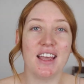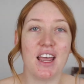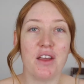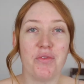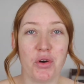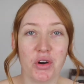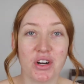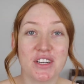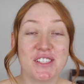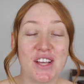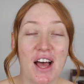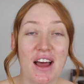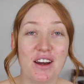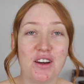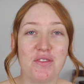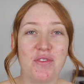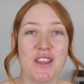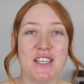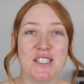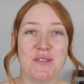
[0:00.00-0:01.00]
If you're
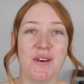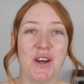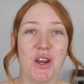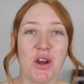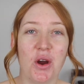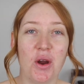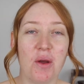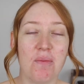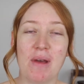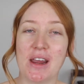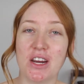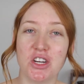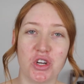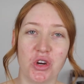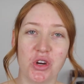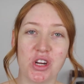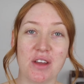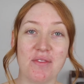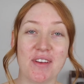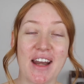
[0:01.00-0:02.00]
excited for this video, make
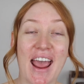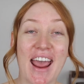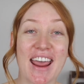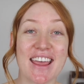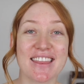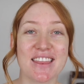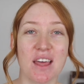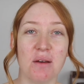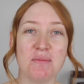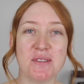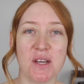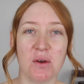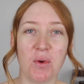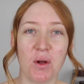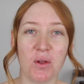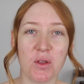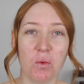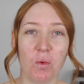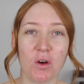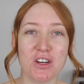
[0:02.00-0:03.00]
sure you give it a thumbs up
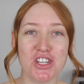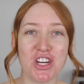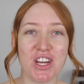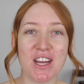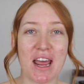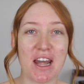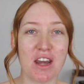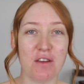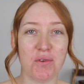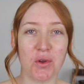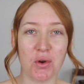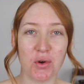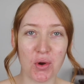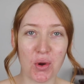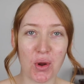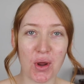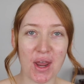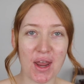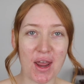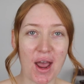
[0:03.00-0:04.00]
while you're watching and if you're
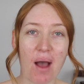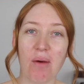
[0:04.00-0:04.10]
new here,